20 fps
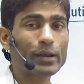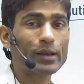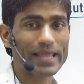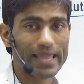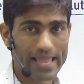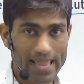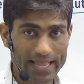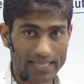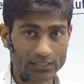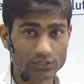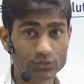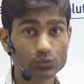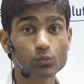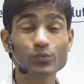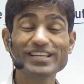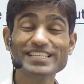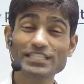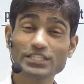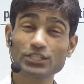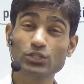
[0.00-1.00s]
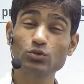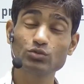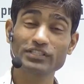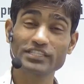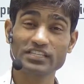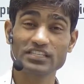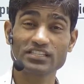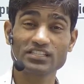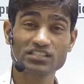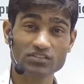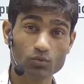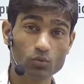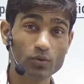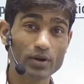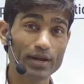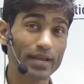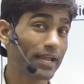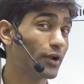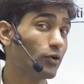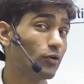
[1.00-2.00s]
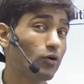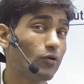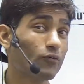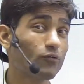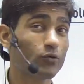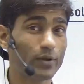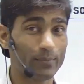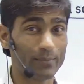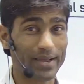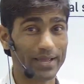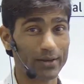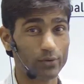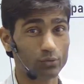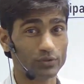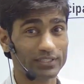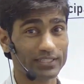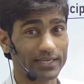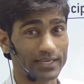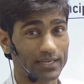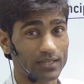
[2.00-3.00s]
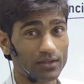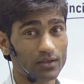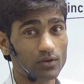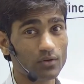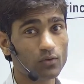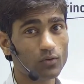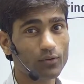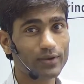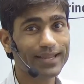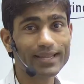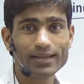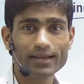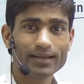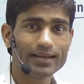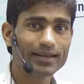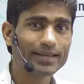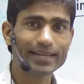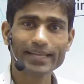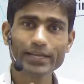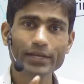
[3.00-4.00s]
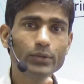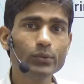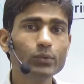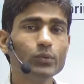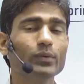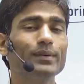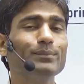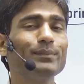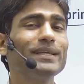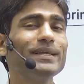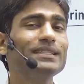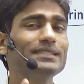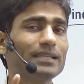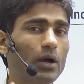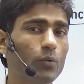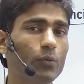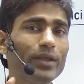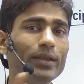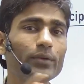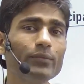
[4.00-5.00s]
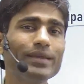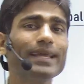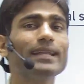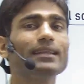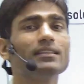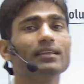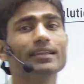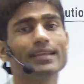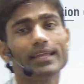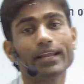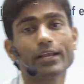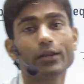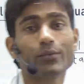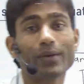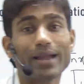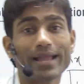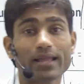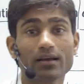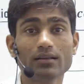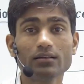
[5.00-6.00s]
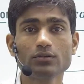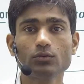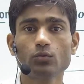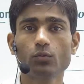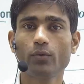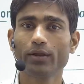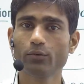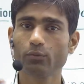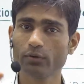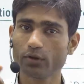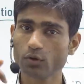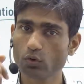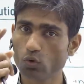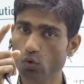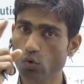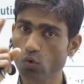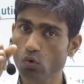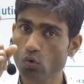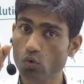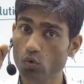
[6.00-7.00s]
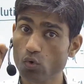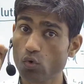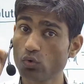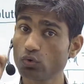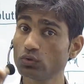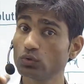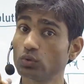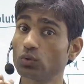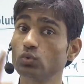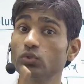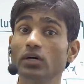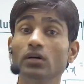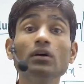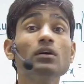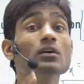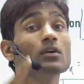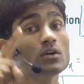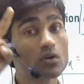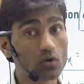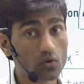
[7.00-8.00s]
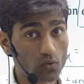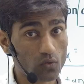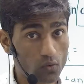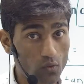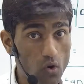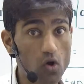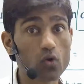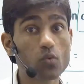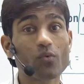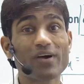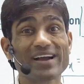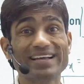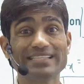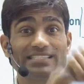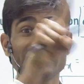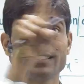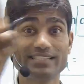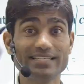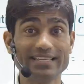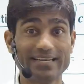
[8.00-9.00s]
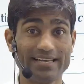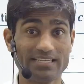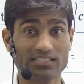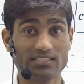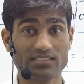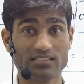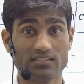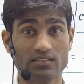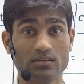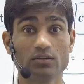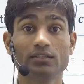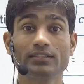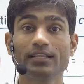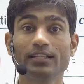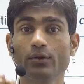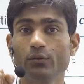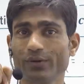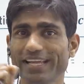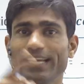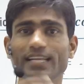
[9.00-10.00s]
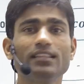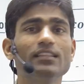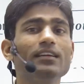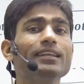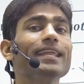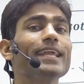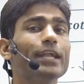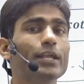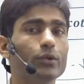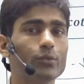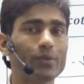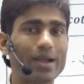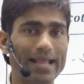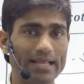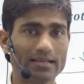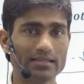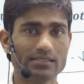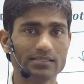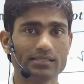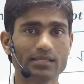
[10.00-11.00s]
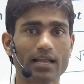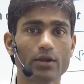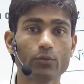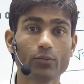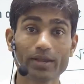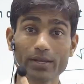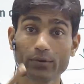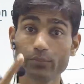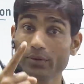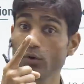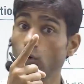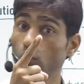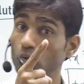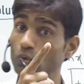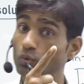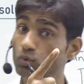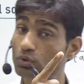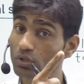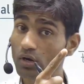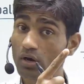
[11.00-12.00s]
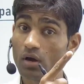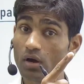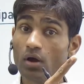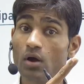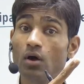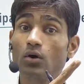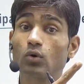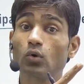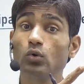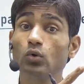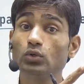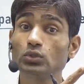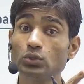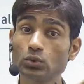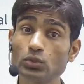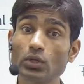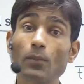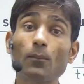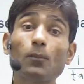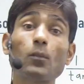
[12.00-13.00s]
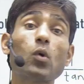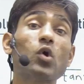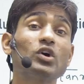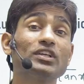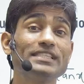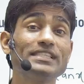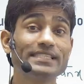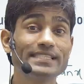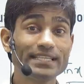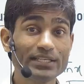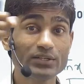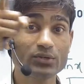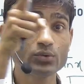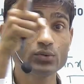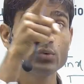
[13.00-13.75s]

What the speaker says: x which gives us a negative of 1 by root 3. Okay, negative means when we get the negative angle, when we go through the clockwise direction, then we get the negative angles, and when we go through the positive